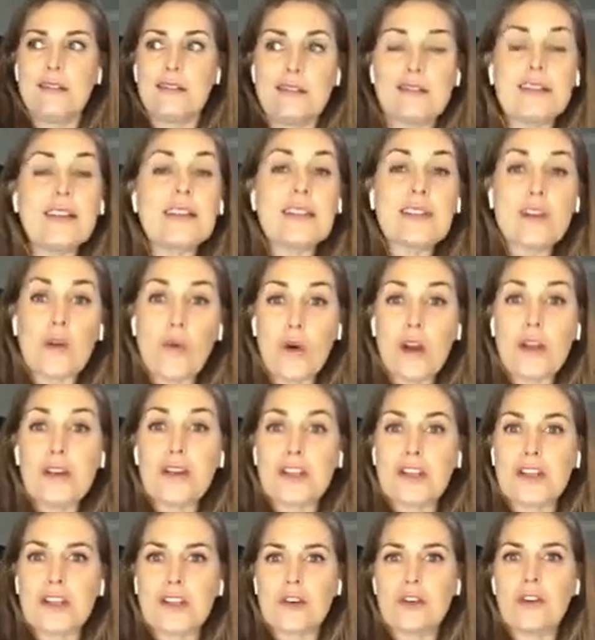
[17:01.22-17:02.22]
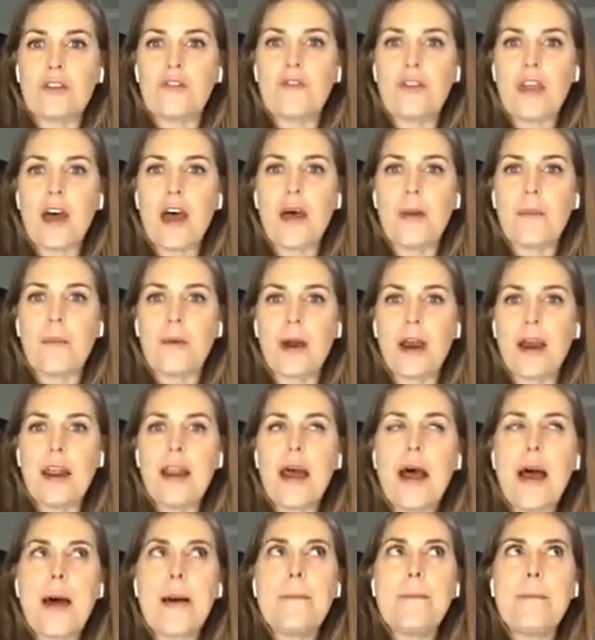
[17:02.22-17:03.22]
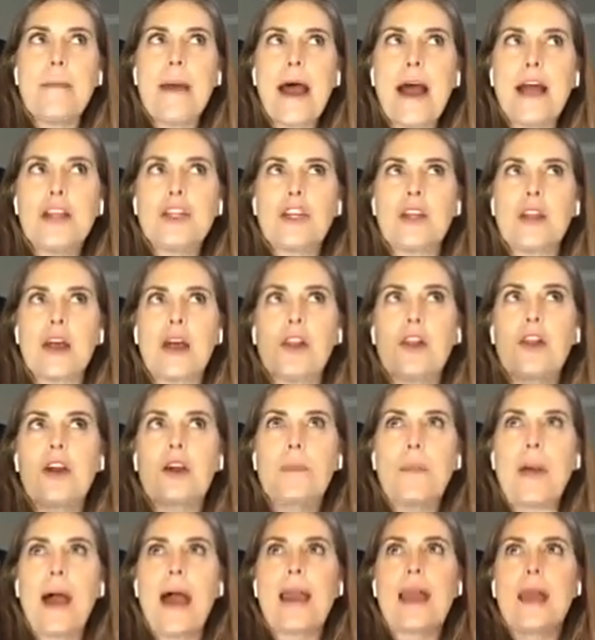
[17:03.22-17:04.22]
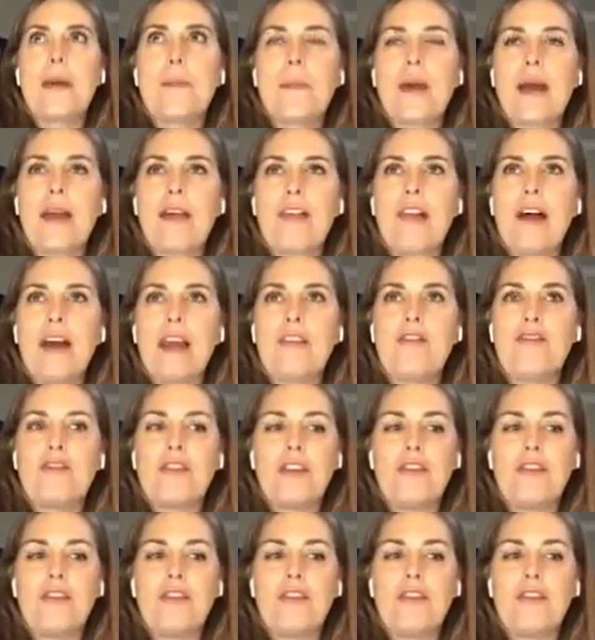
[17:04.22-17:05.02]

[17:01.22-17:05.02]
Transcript: that's going to serve them, right? Imagine, I look back at my life,